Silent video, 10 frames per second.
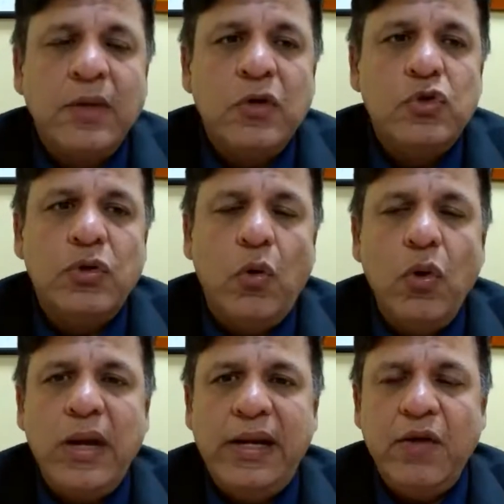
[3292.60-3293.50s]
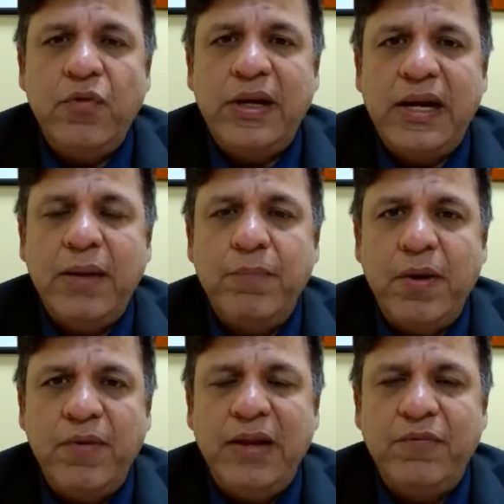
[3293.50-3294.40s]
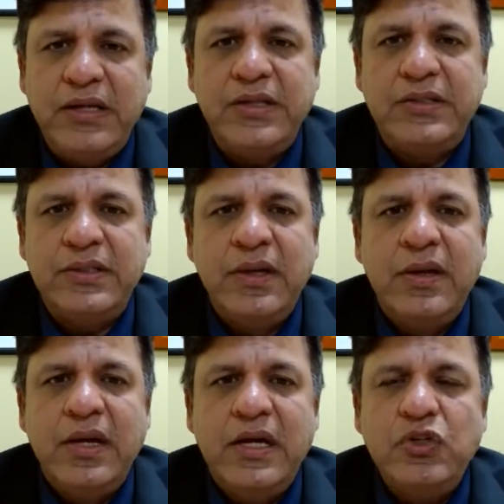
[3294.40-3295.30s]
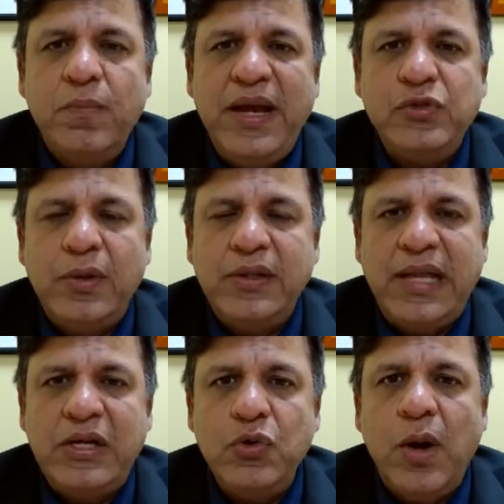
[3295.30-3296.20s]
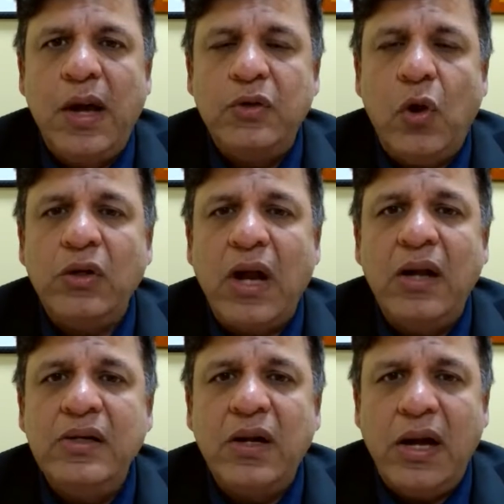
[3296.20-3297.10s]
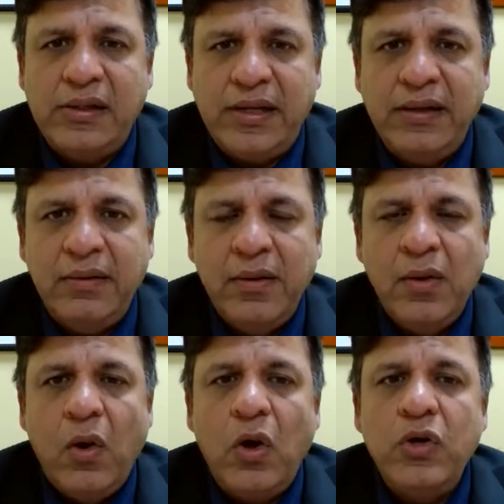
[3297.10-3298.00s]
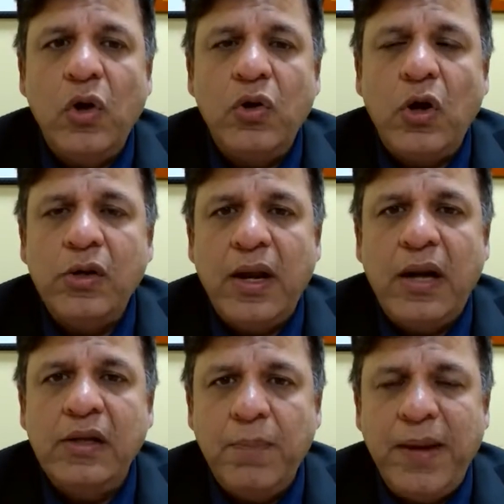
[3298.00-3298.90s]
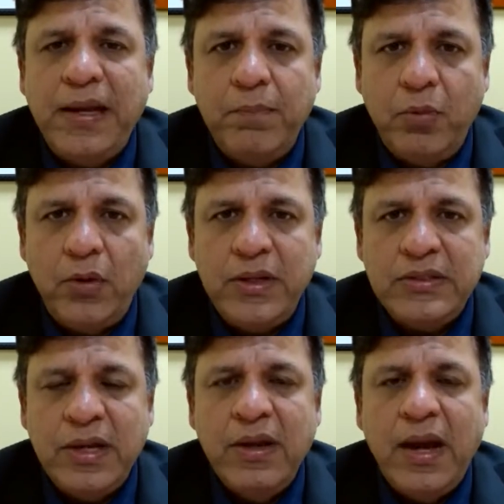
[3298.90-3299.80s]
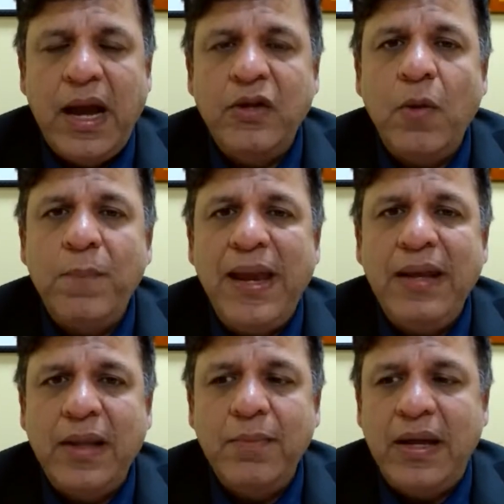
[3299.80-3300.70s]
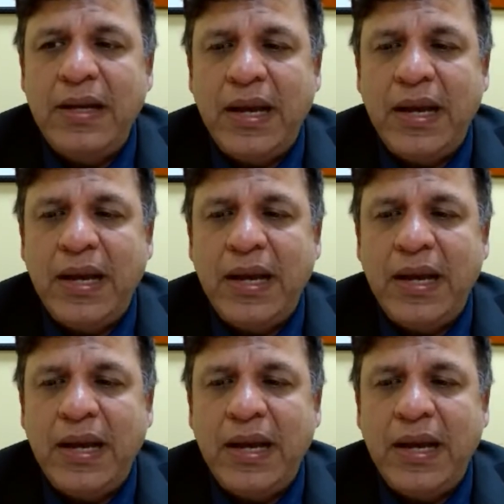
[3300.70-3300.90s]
So the whole idea for getting prevailing wages is to make sure that you are not undercutting or you're not underpaying employees, and you're paying them in